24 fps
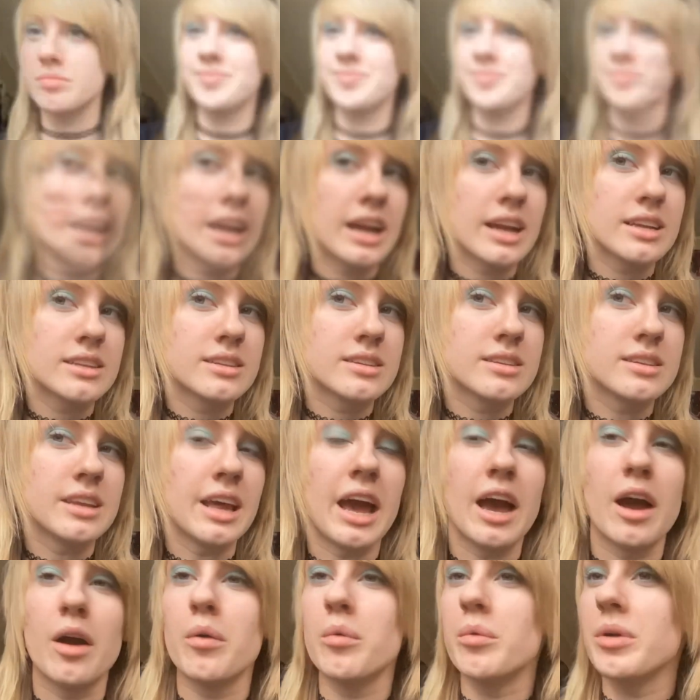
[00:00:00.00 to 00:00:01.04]
Okay guys,
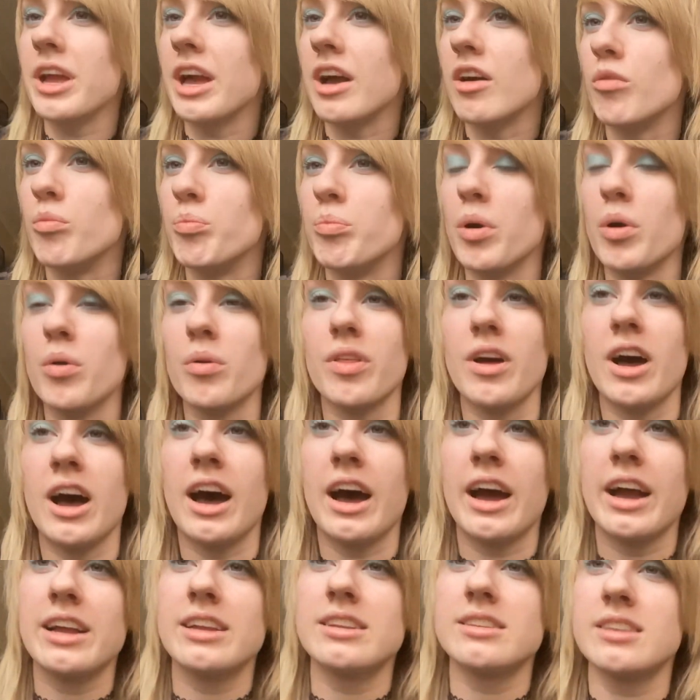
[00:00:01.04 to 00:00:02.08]
now we have both
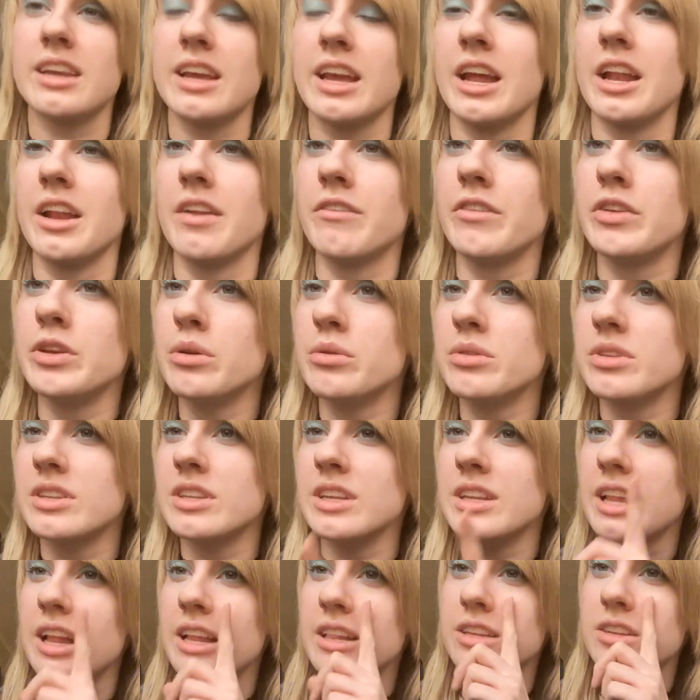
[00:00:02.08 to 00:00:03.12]
eyes, and if you
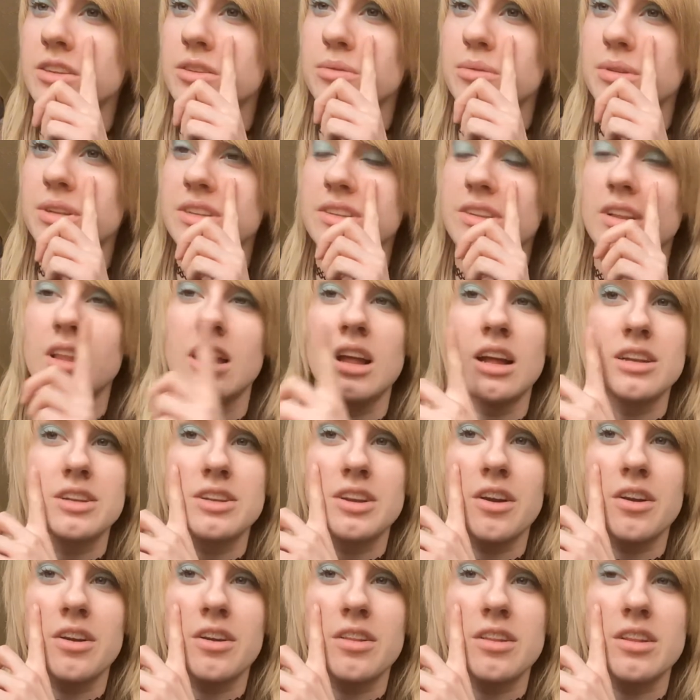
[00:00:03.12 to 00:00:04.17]
see that this one's a lot
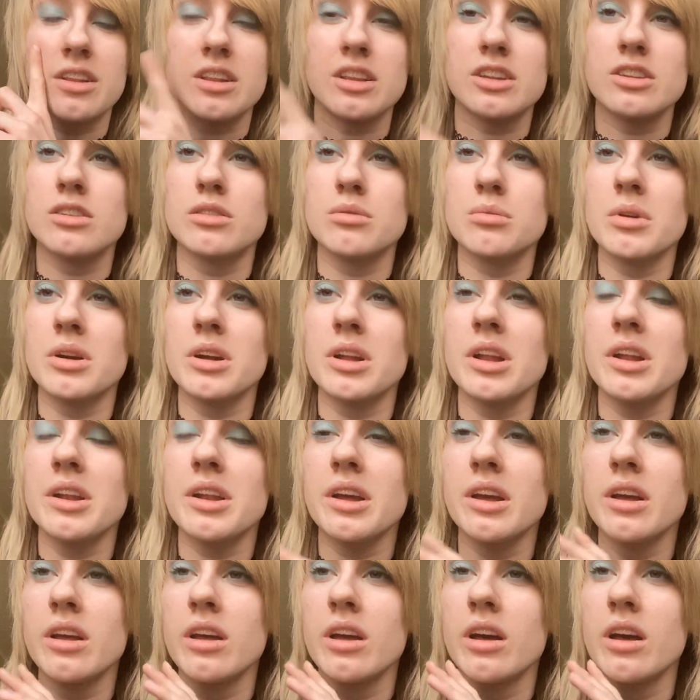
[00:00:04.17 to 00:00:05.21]
darker than this one,
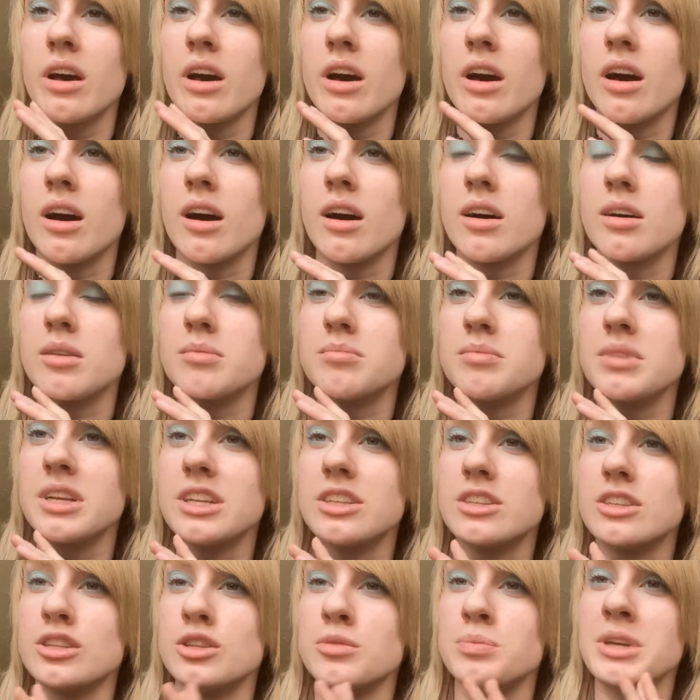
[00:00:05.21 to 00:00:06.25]

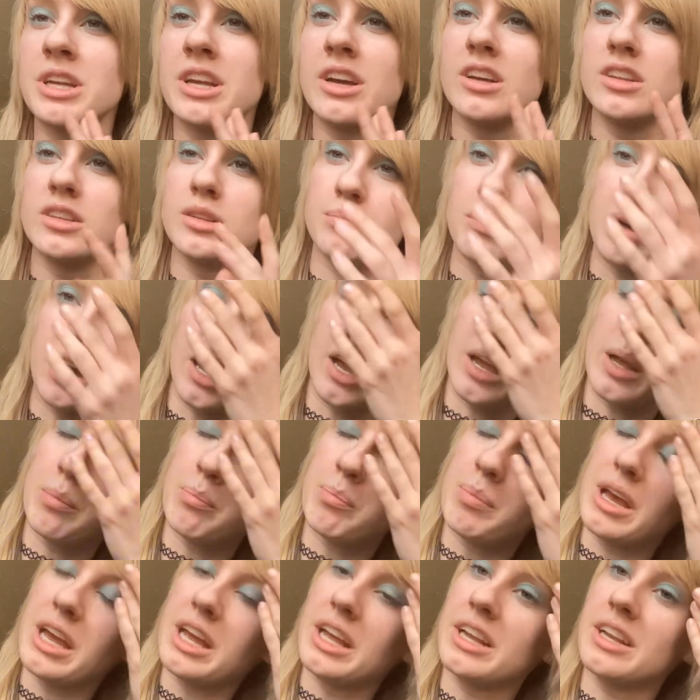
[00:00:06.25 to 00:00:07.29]
it's just because my
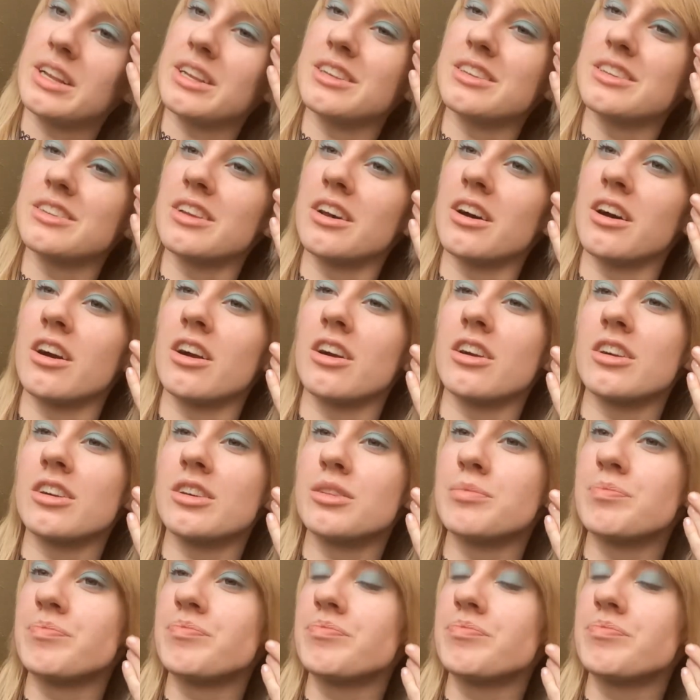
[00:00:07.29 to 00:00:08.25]
bangs are